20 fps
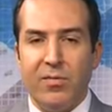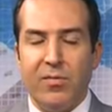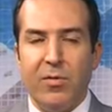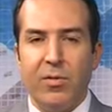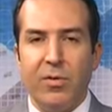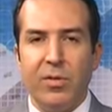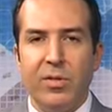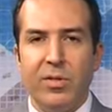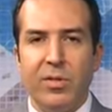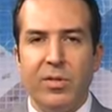
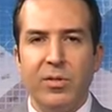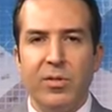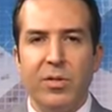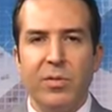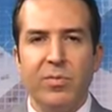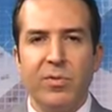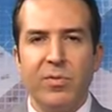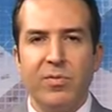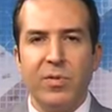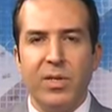voice. In
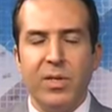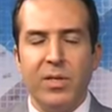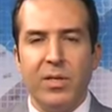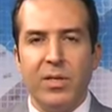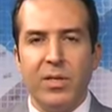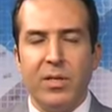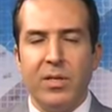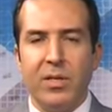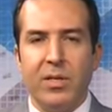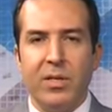terms of
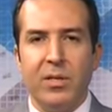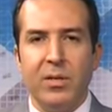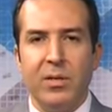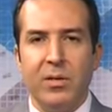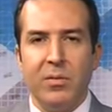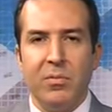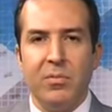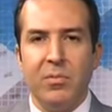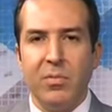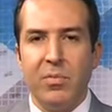
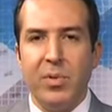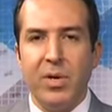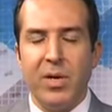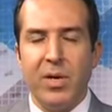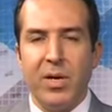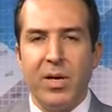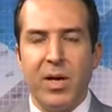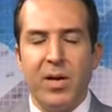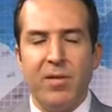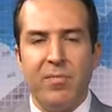data, we
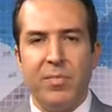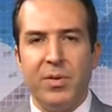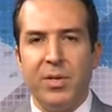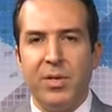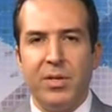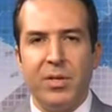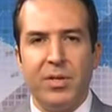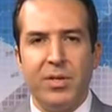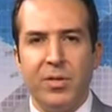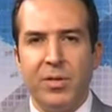barely have
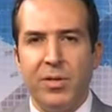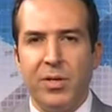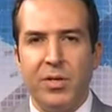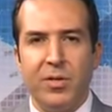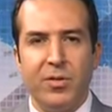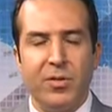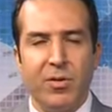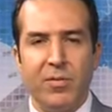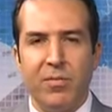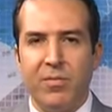penetration
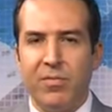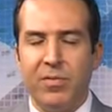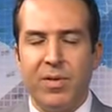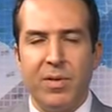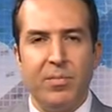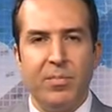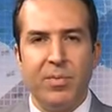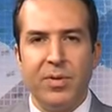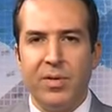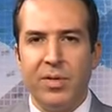rates of
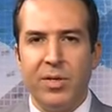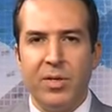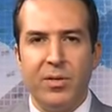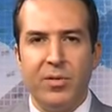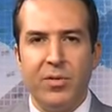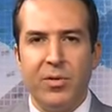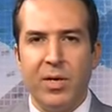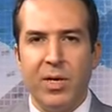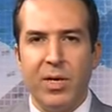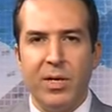
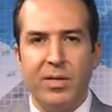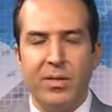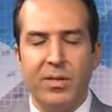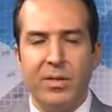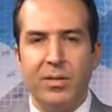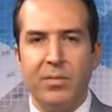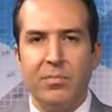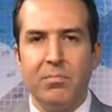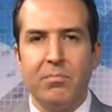10% or less.